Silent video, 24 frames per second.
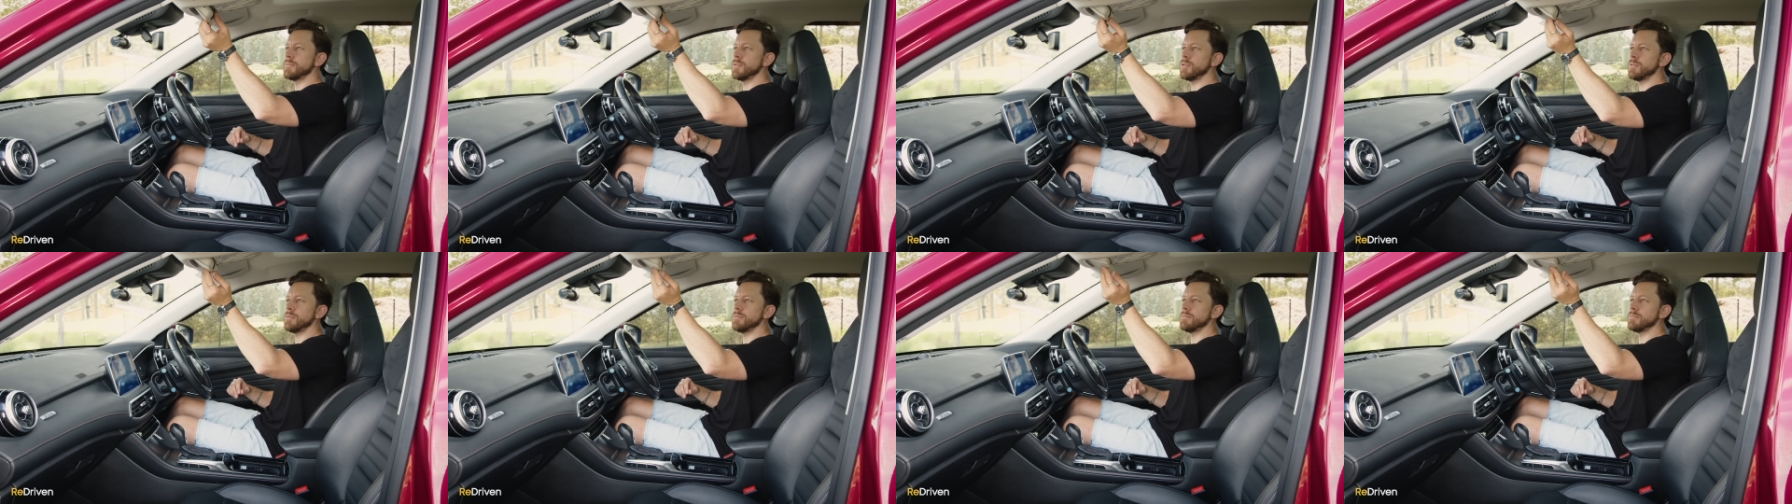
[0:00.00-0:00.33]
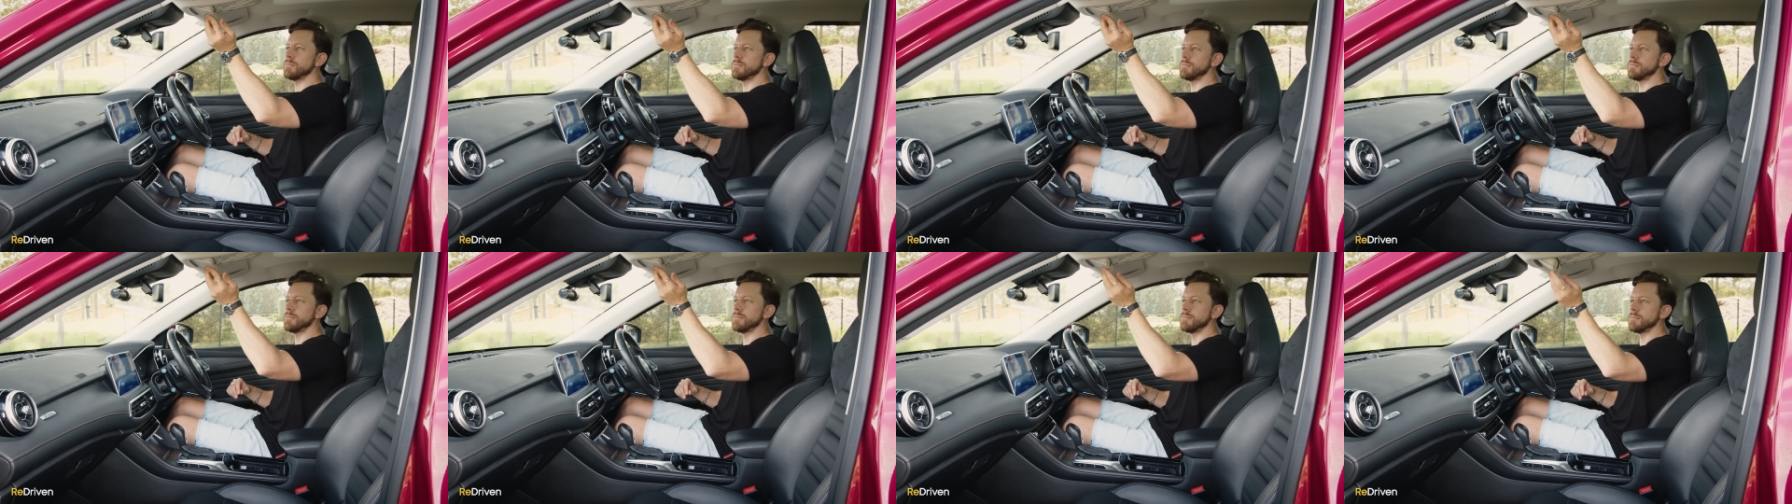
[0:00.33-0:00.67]
oh,
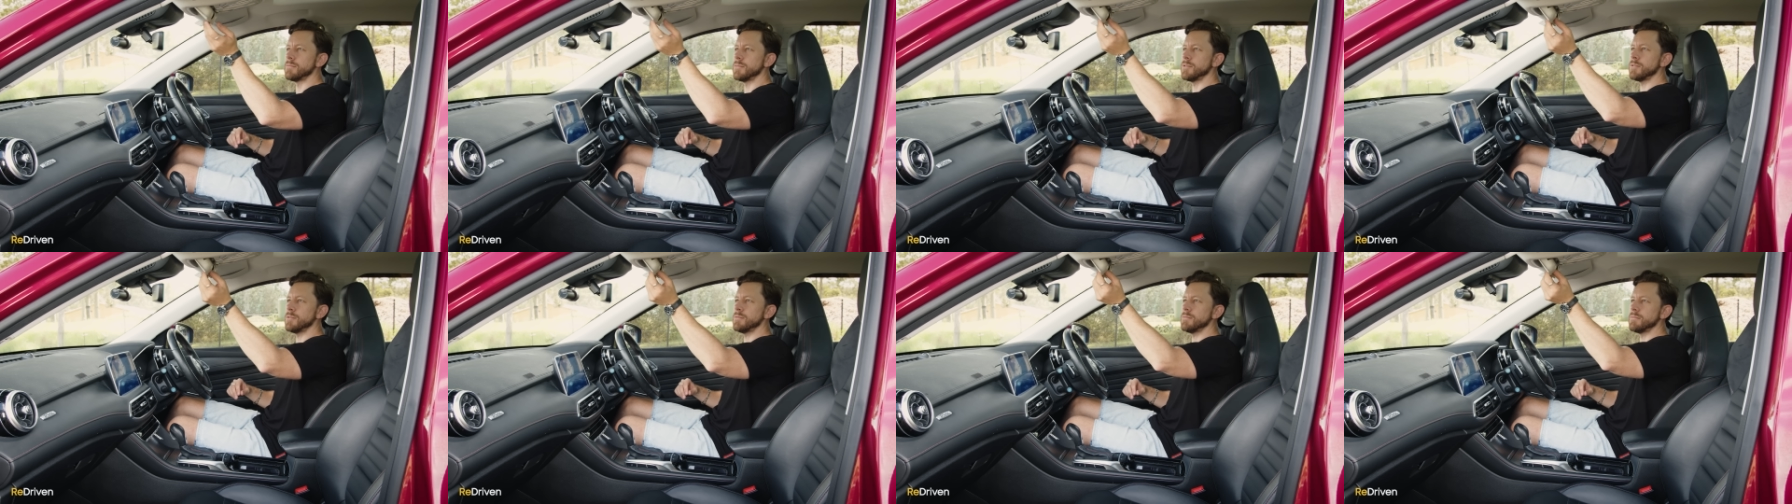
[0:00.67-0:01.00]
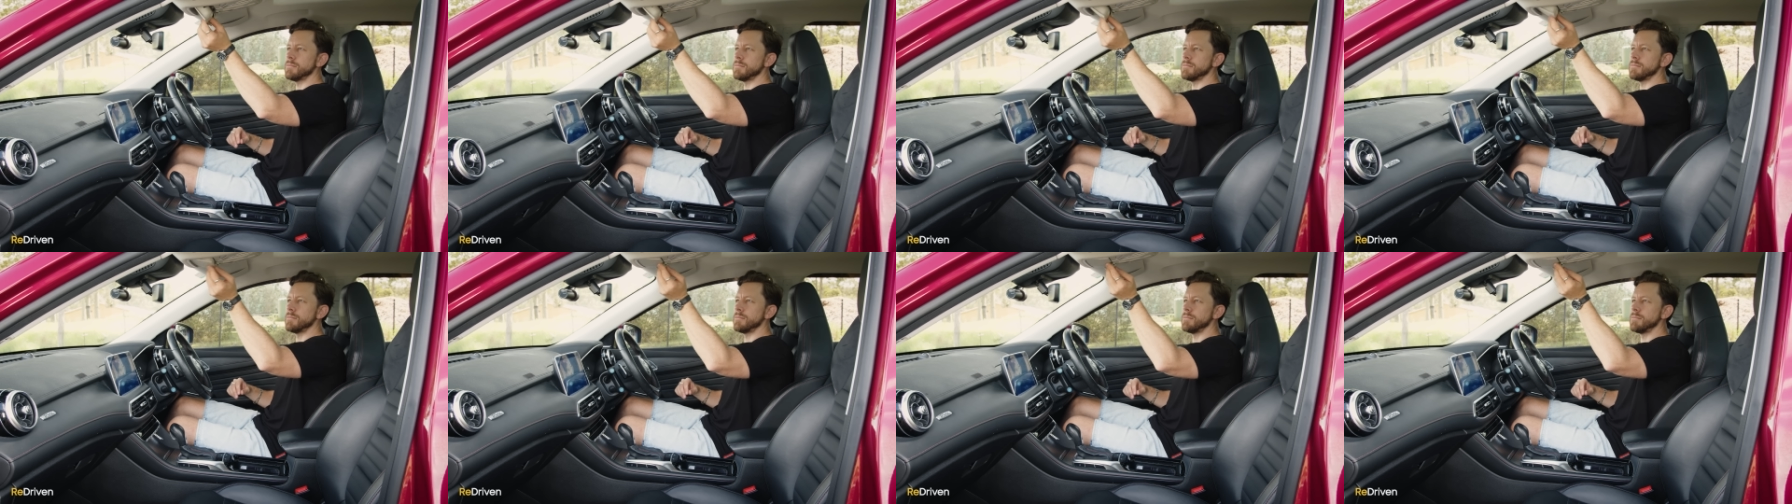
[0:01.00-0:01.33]
oh.
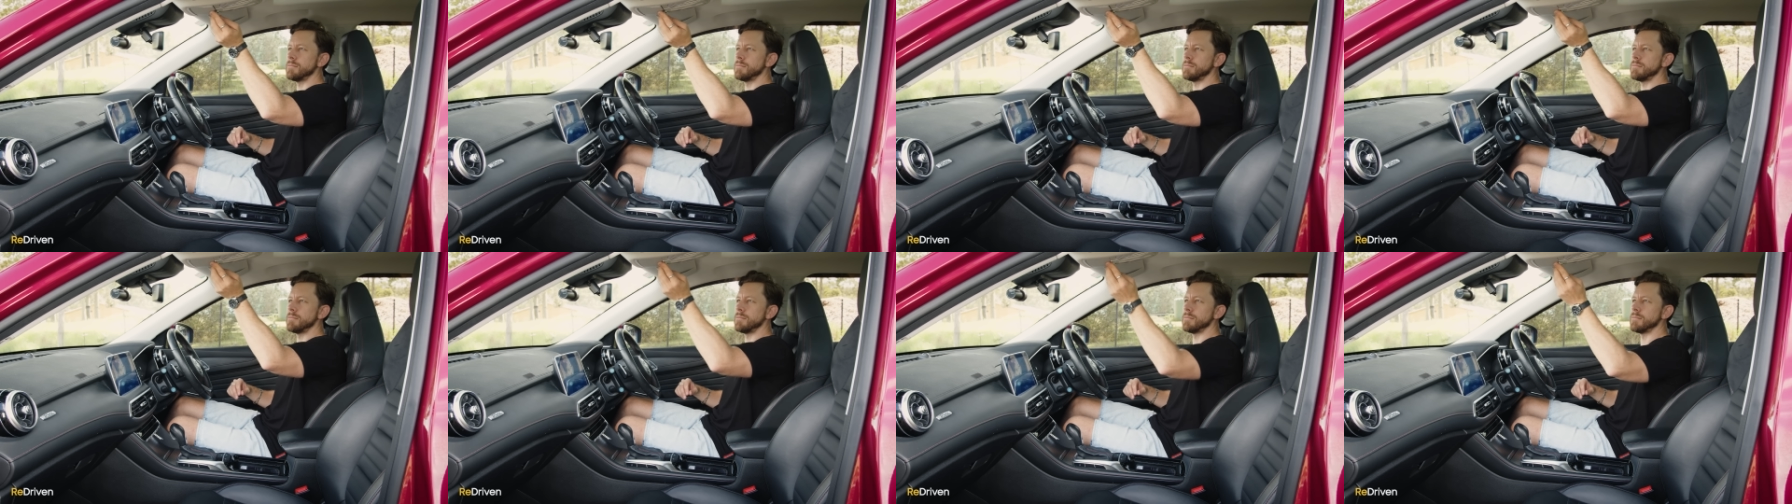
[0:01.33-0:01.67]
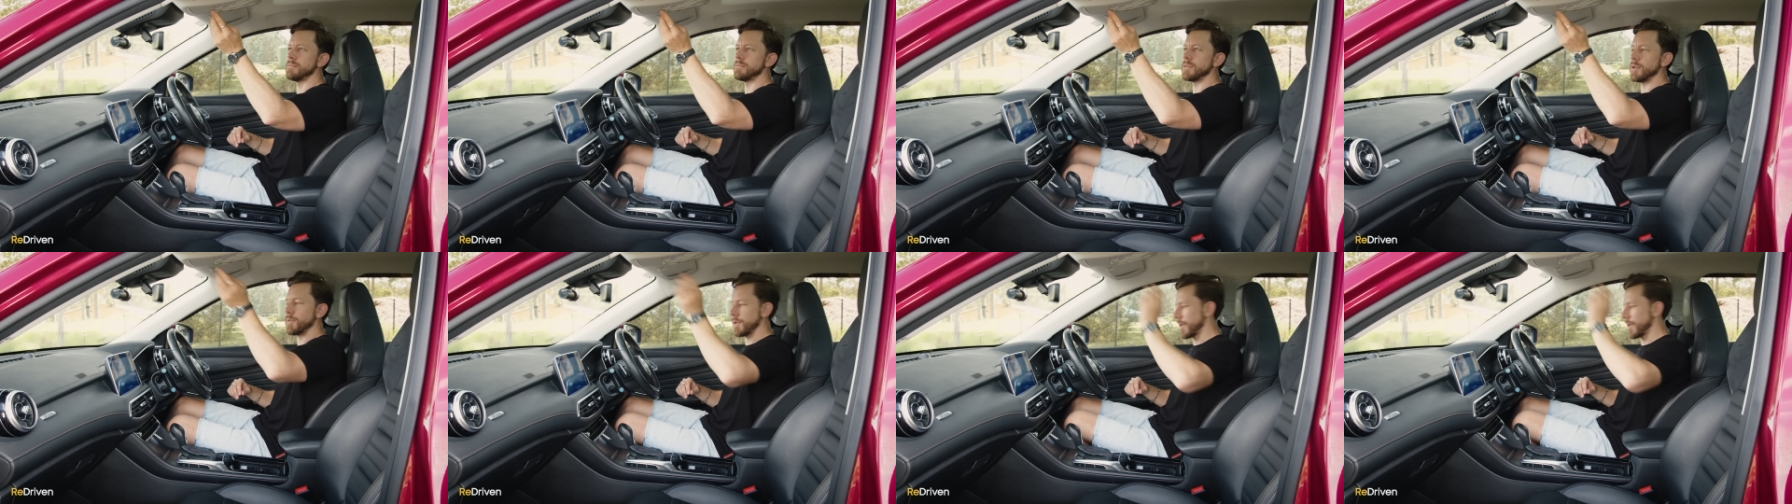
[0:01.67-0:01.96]
There